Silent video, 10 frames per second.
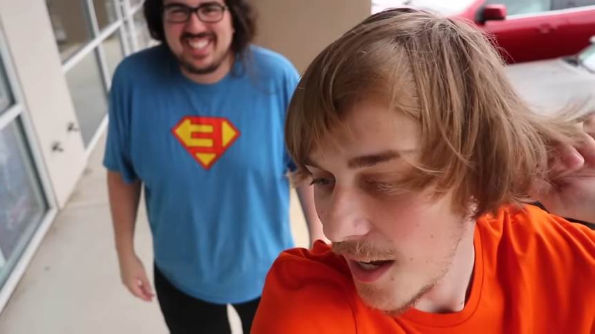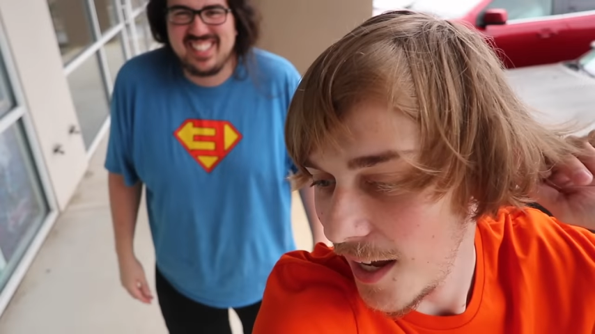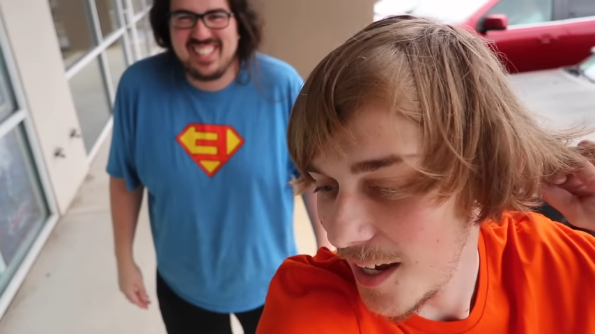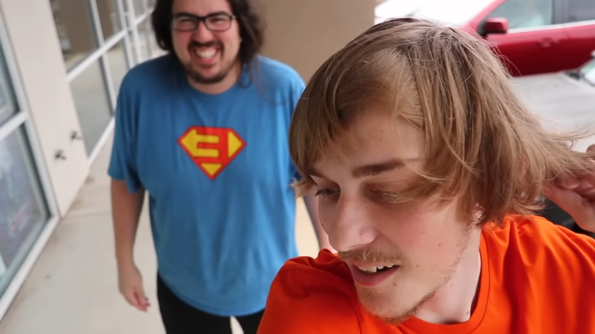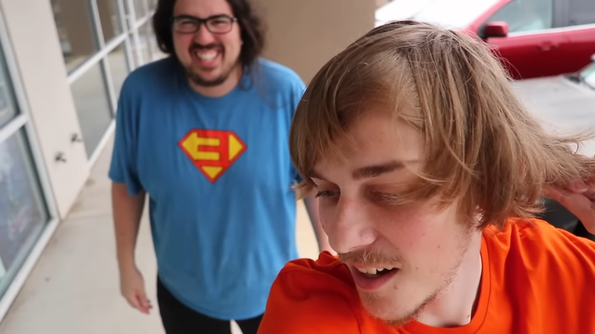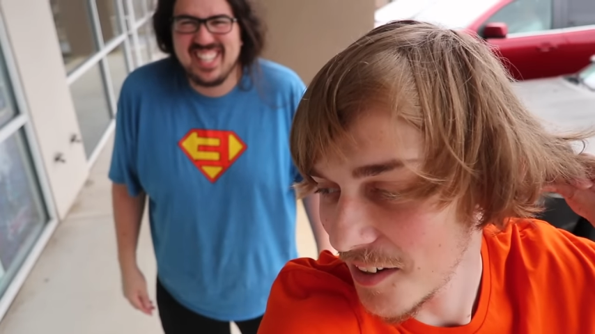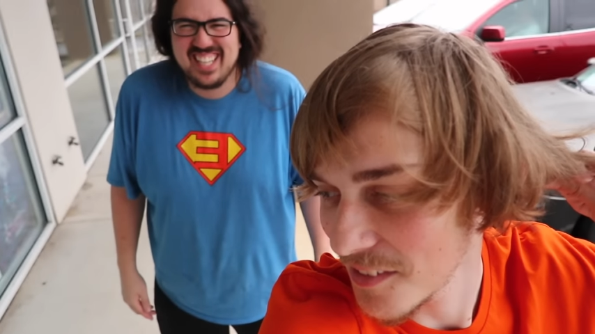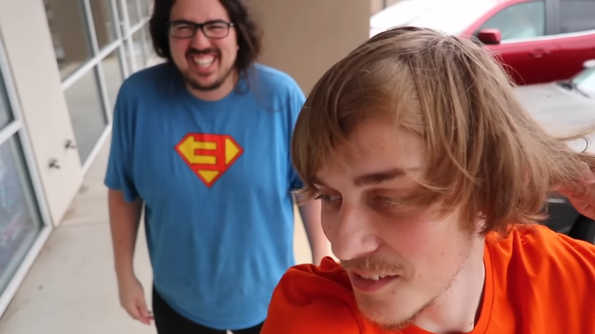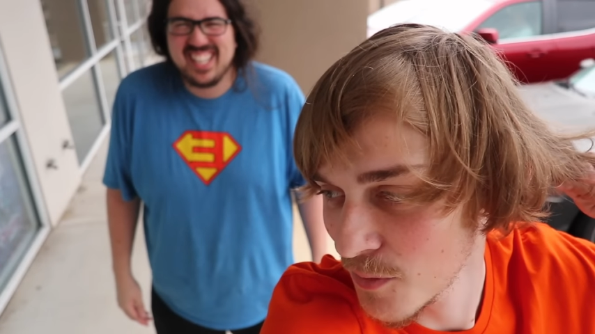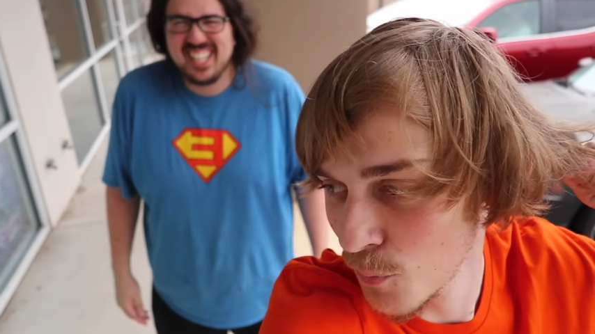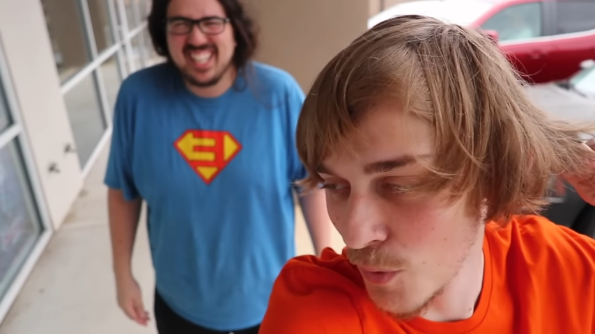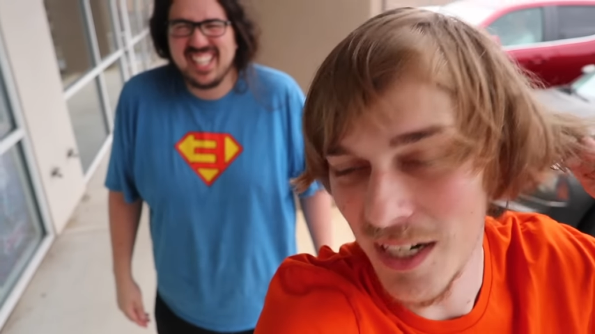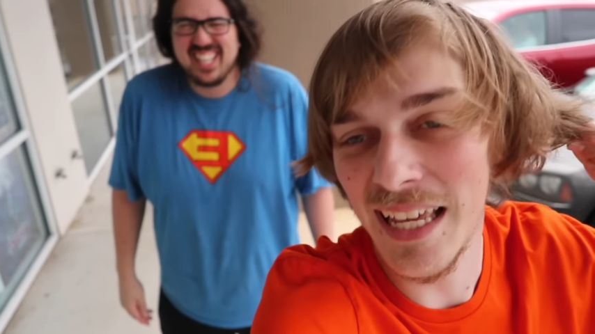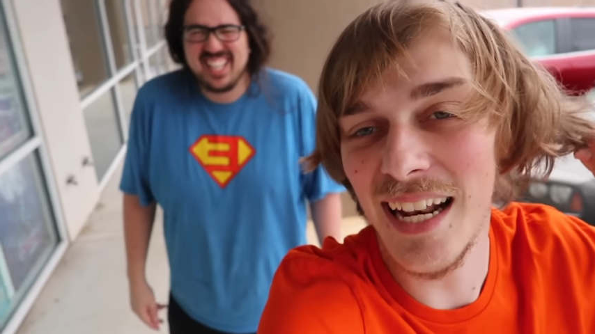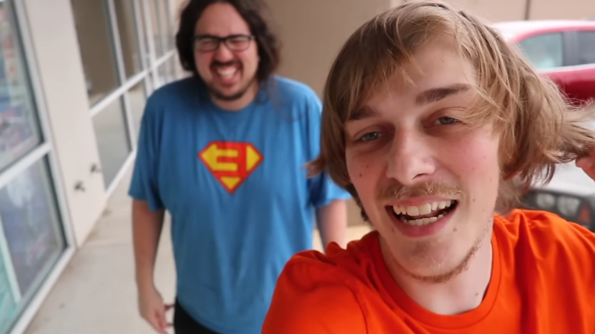Speaker 1: And we're
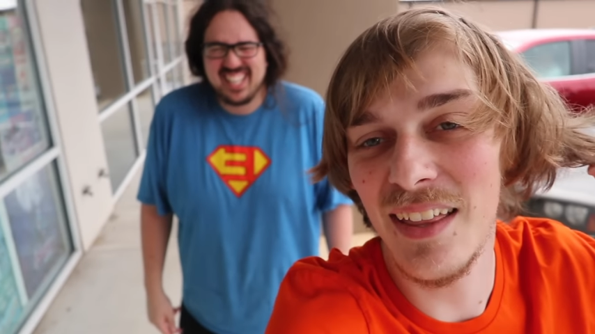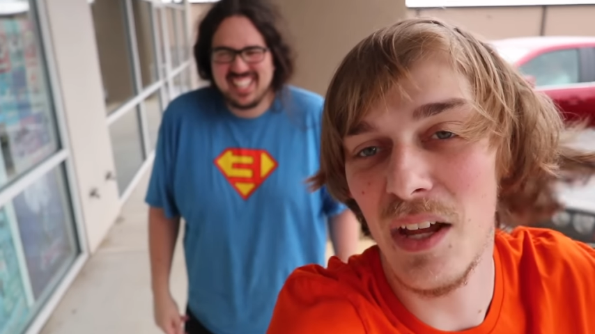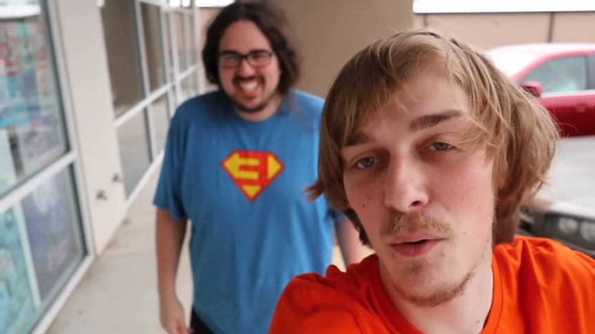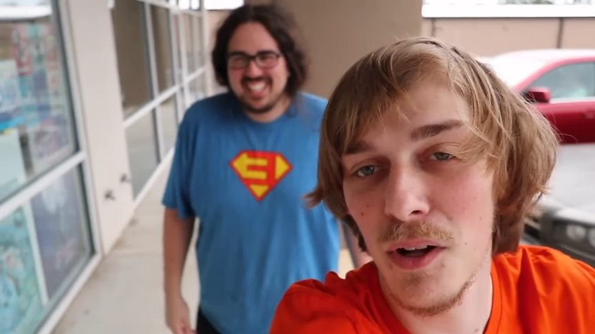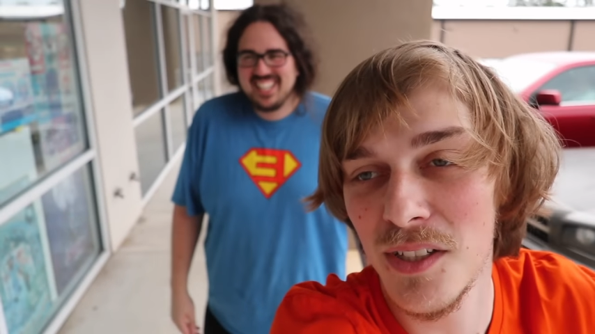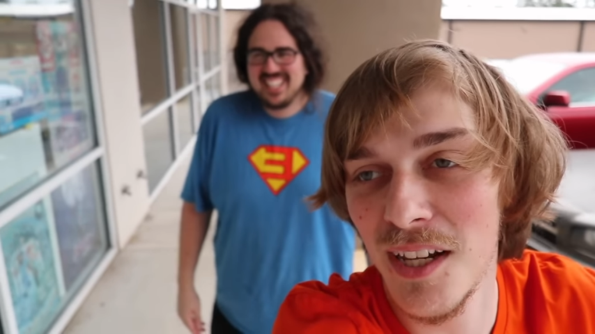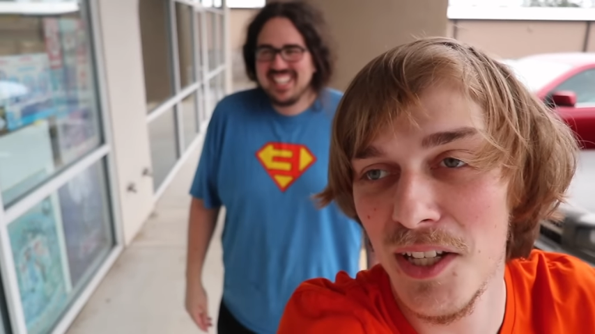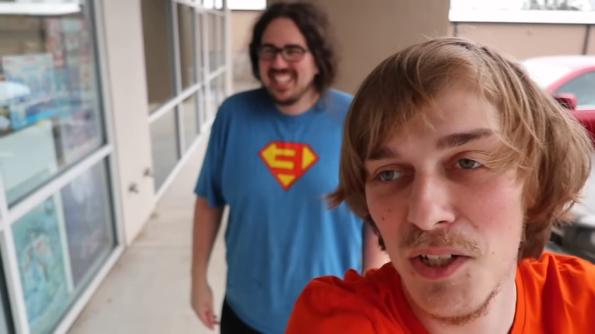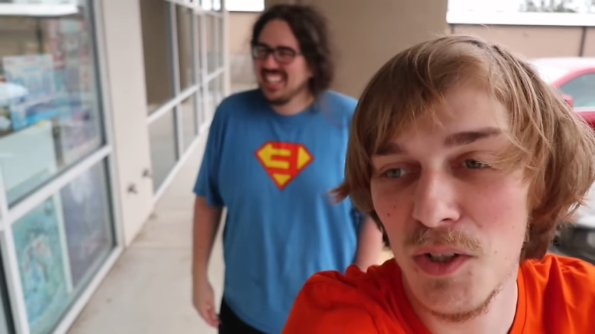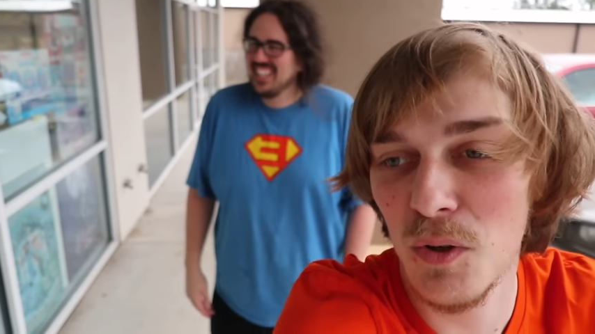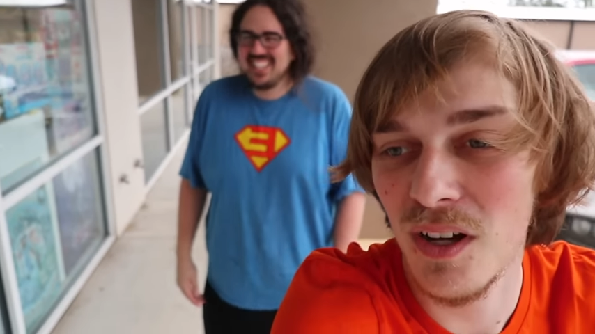going to get it, and then we'll tell you